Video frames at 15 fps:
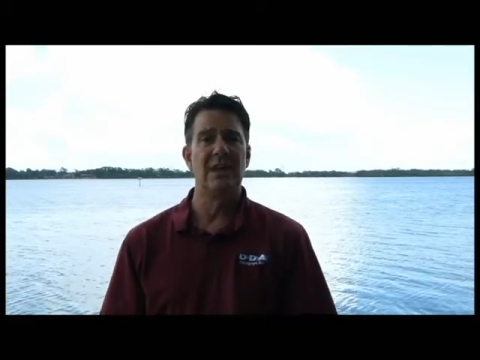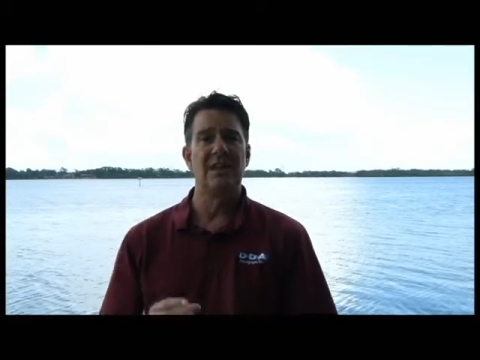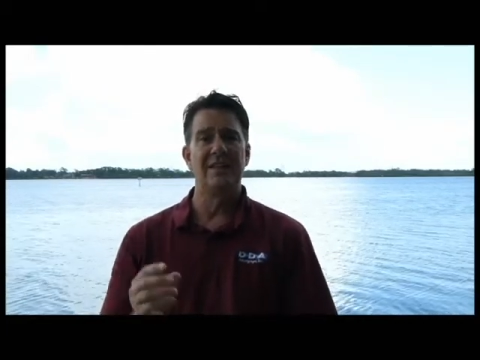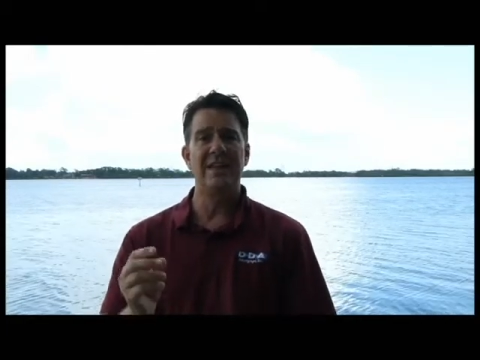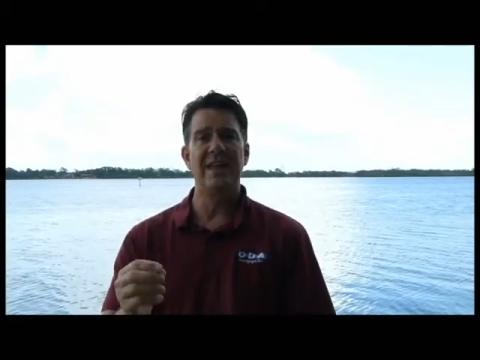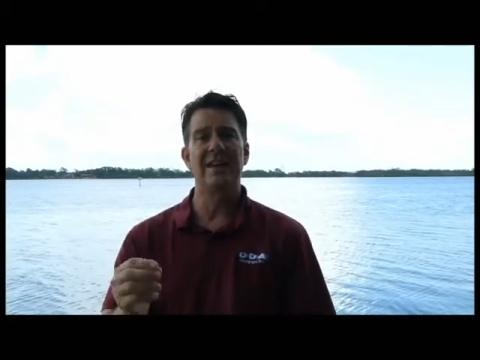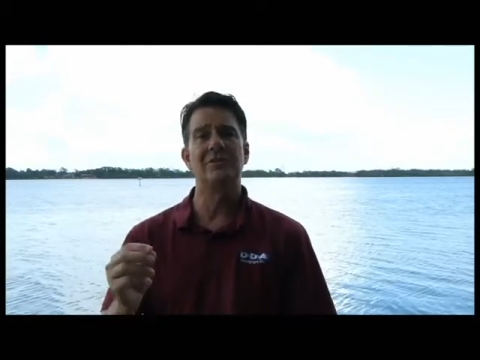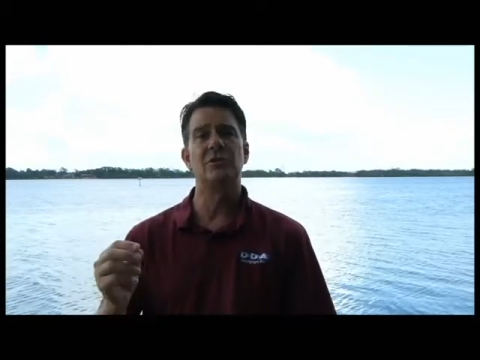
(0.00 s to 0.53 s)

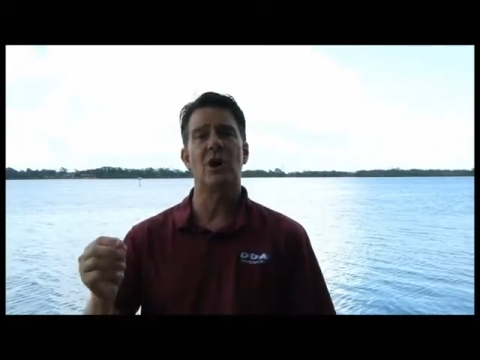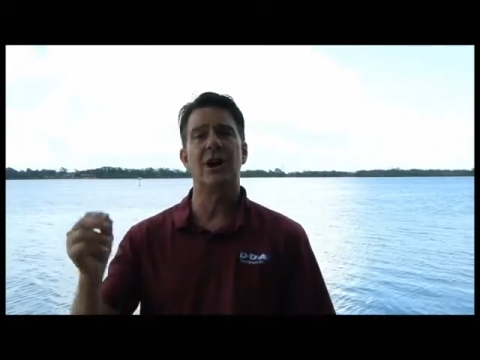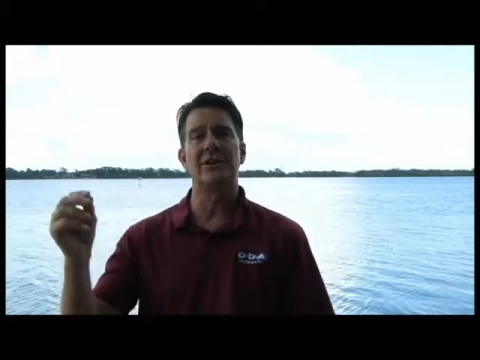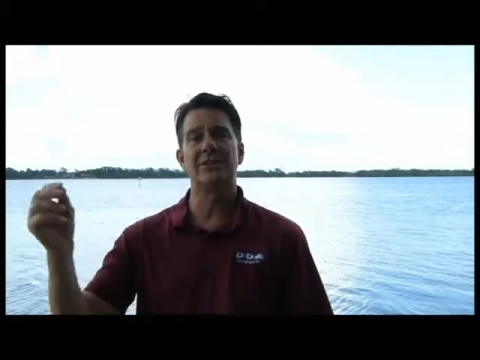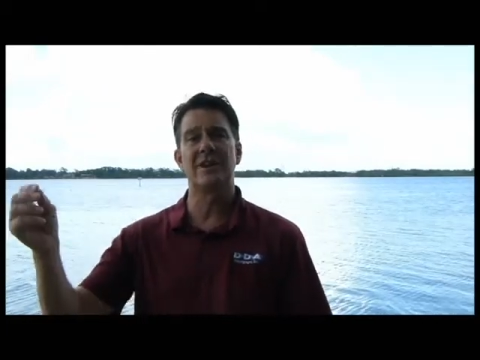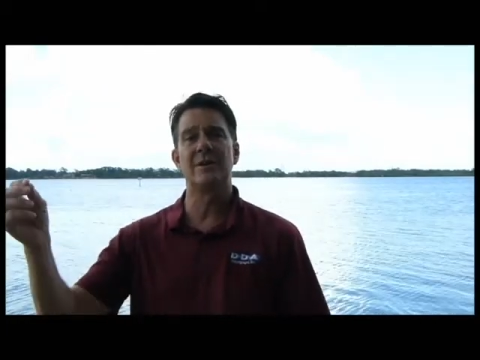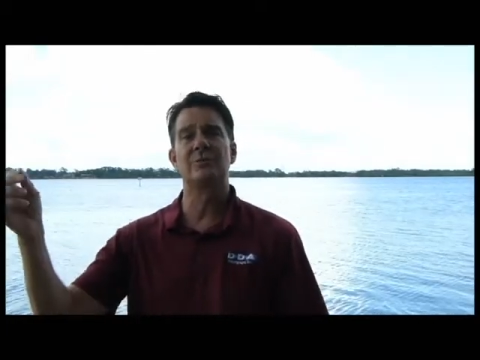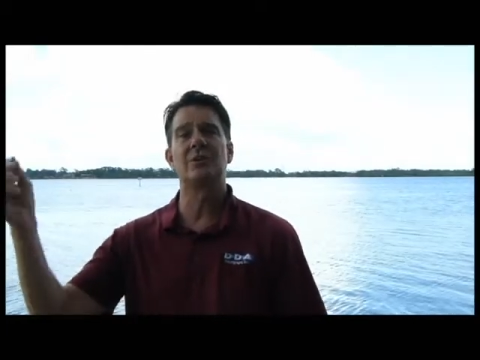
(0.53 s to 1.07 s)
They have
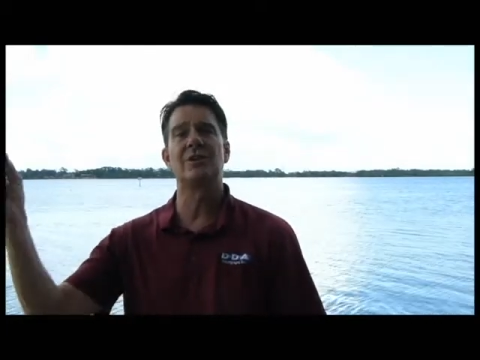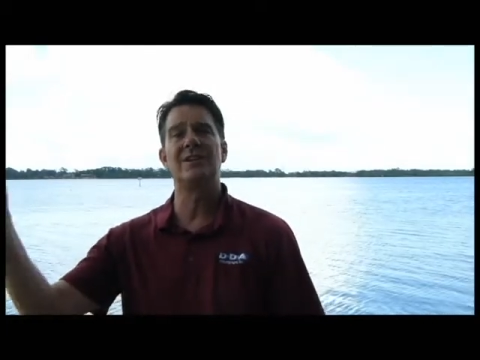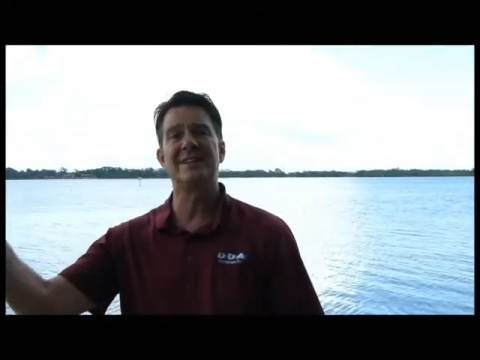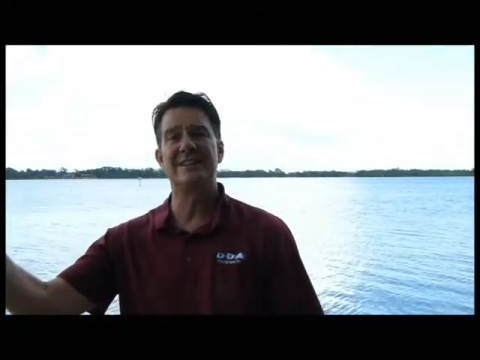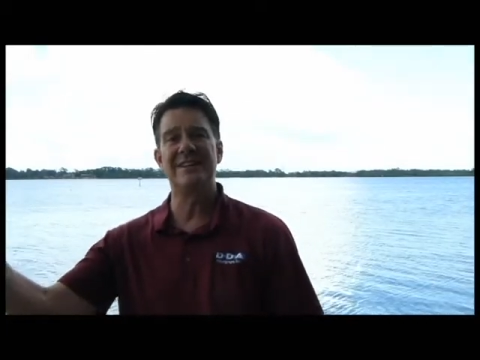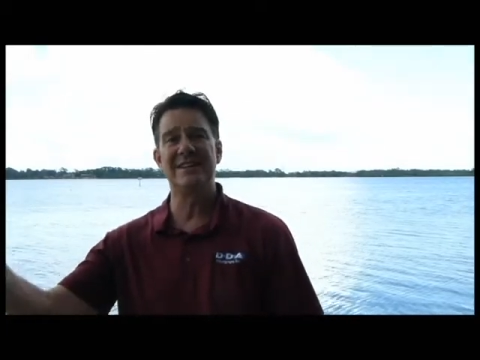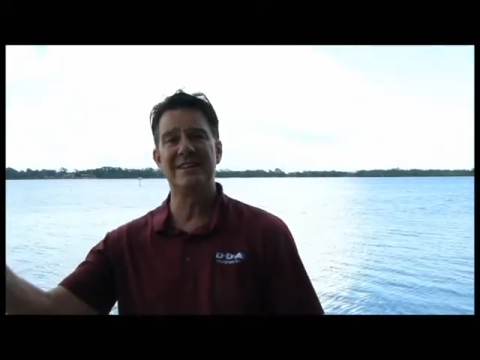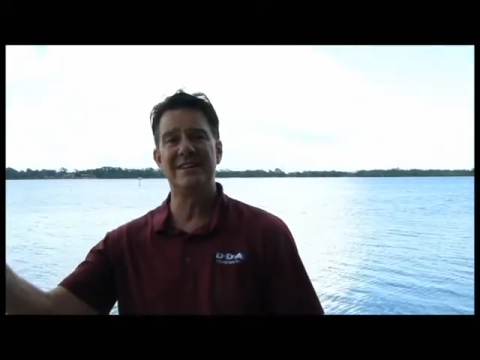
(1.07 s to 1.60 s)
dock stamps on the
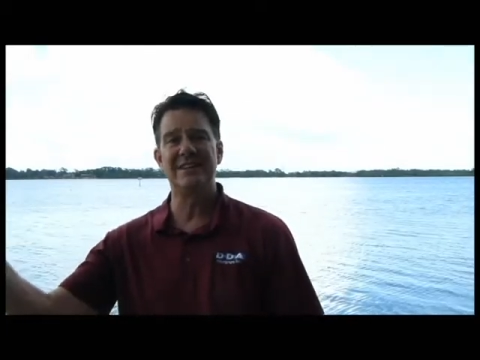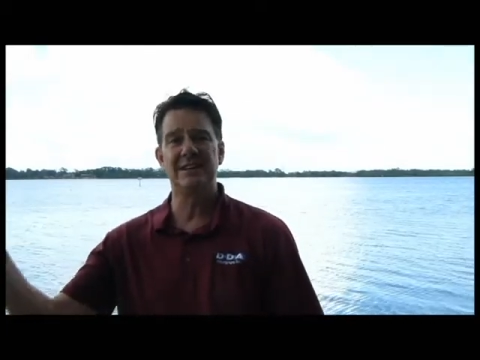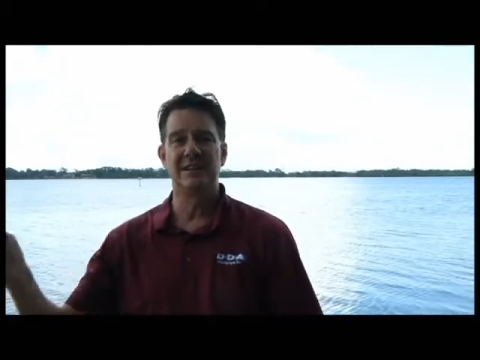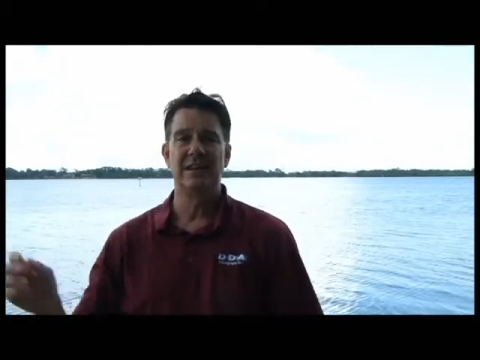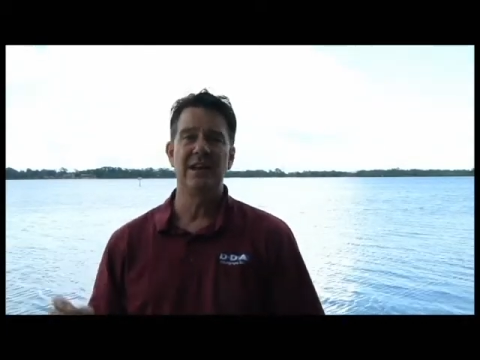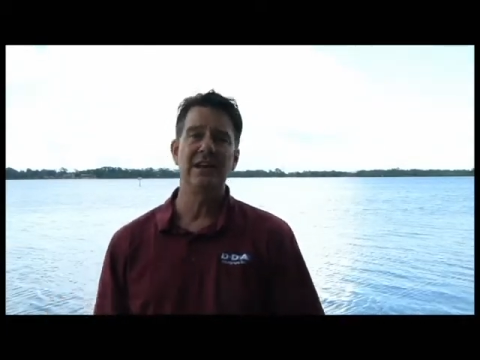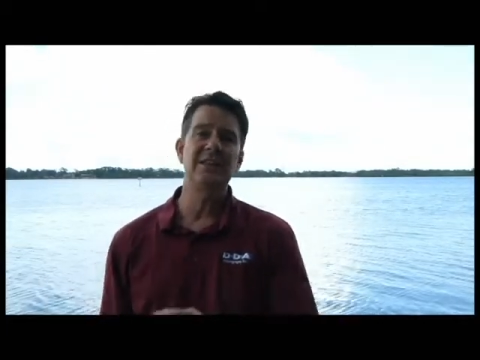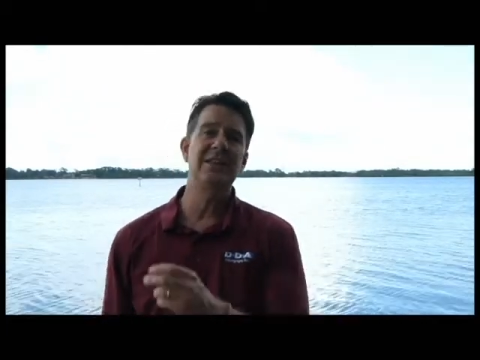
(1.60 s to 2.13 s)
deed,
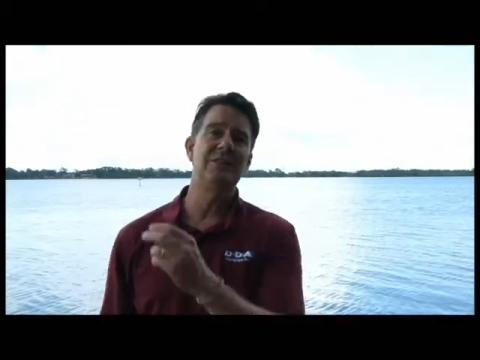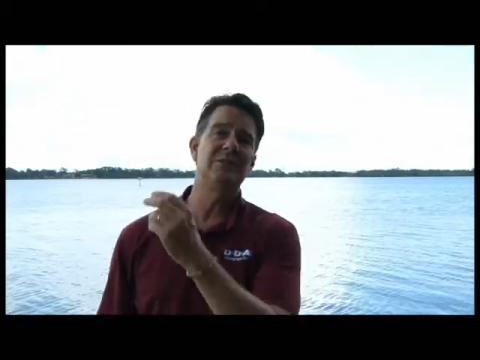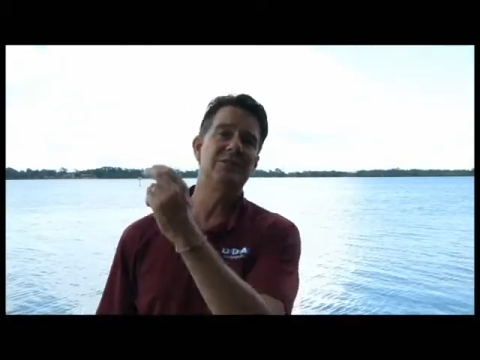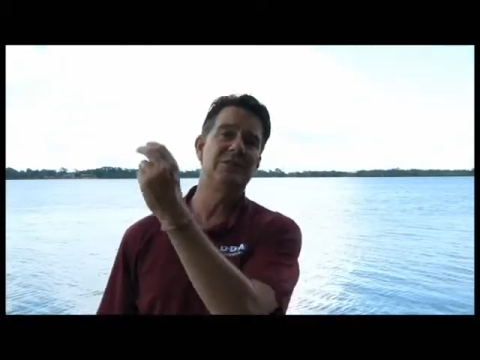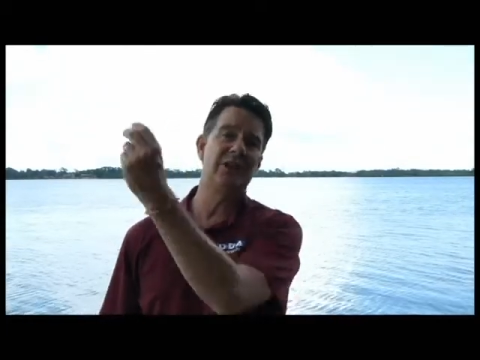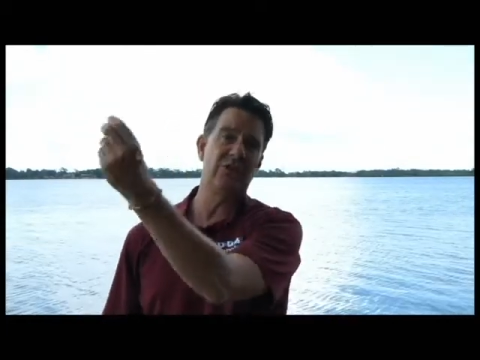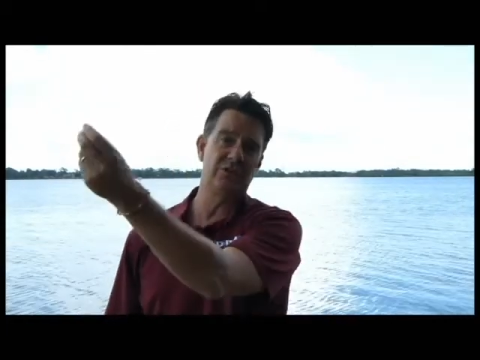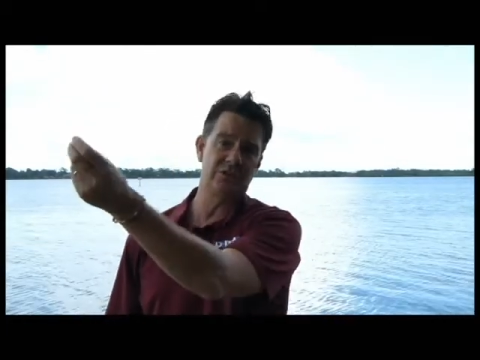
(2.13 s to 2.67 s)
and they have the
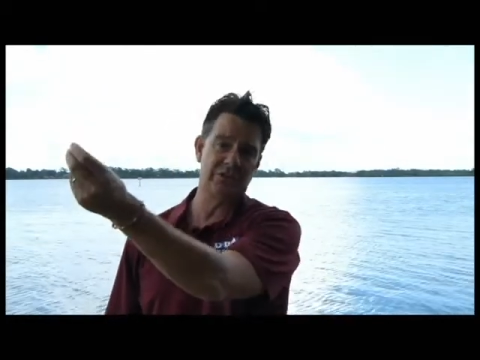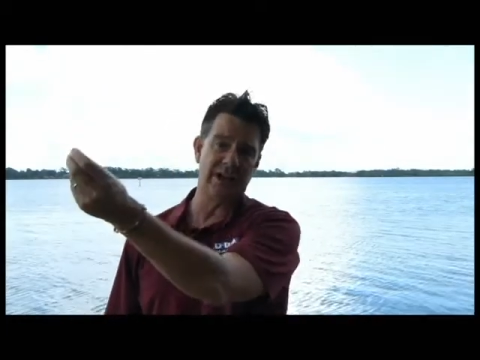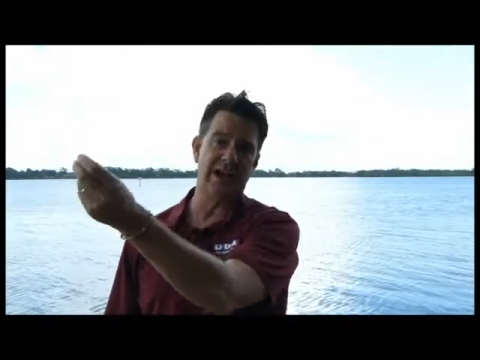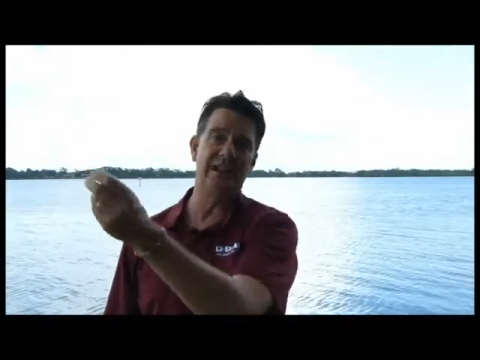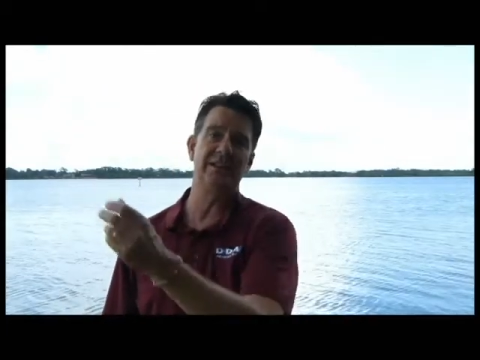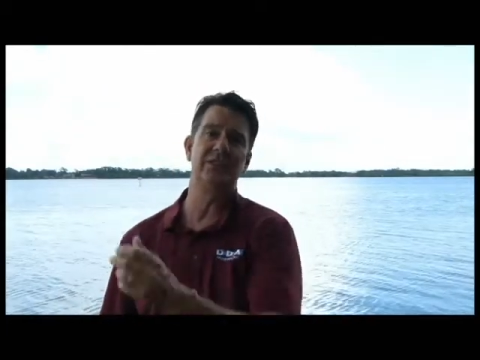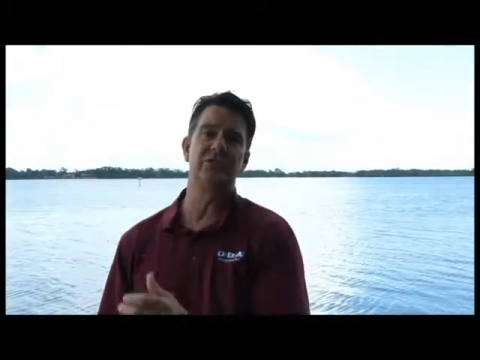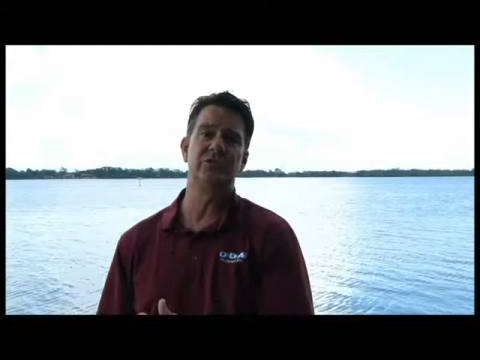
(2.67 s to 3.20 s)
seller's
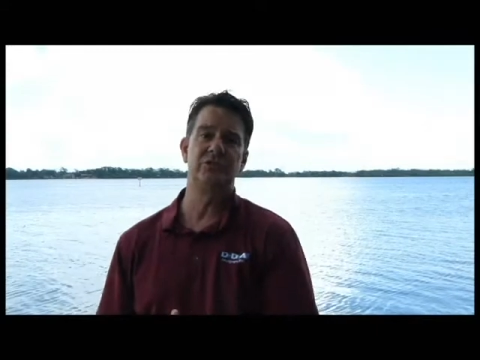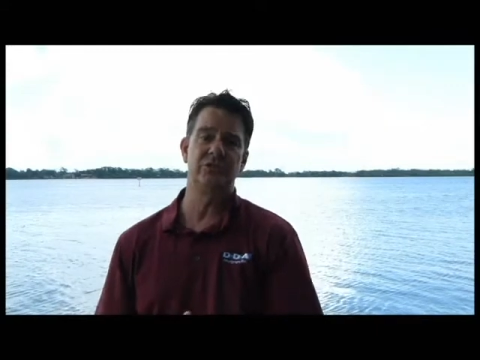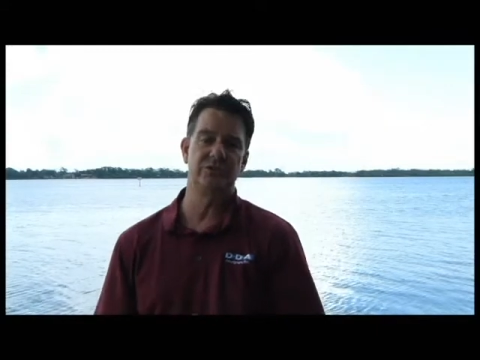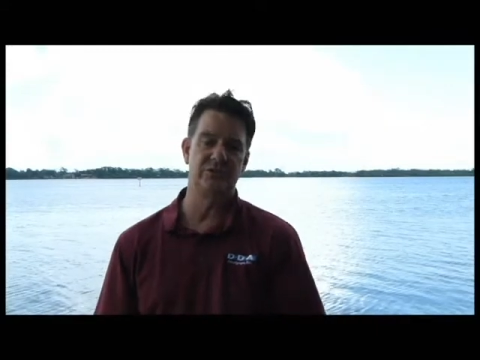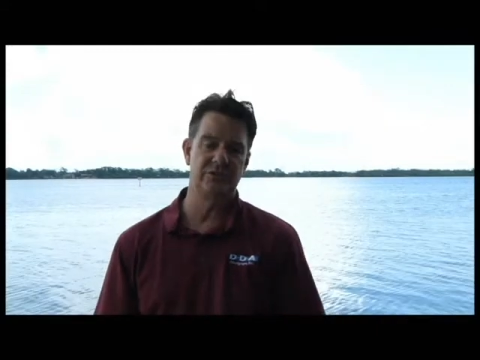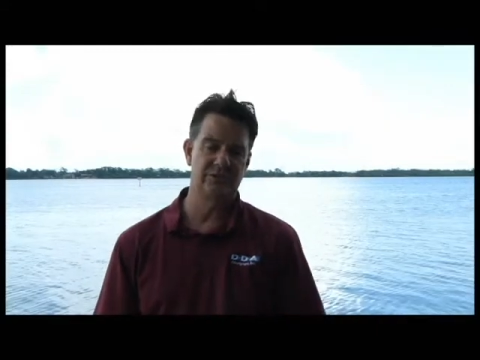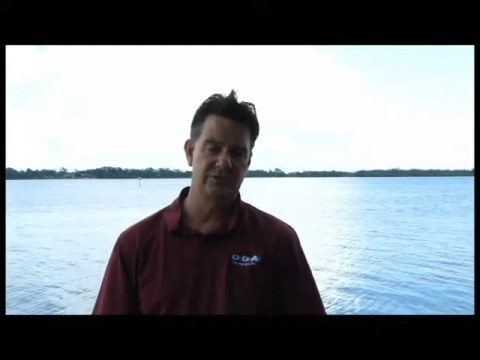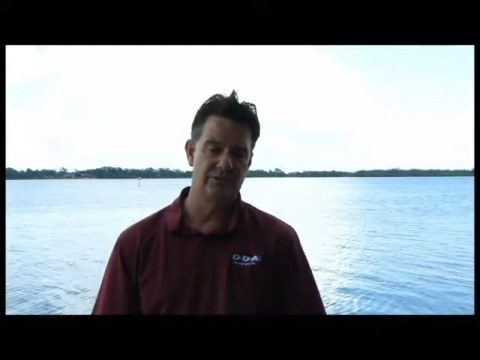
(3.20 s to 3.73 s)
title
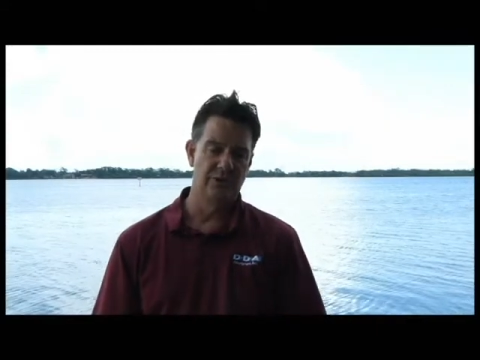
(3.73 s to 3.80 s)
insurance.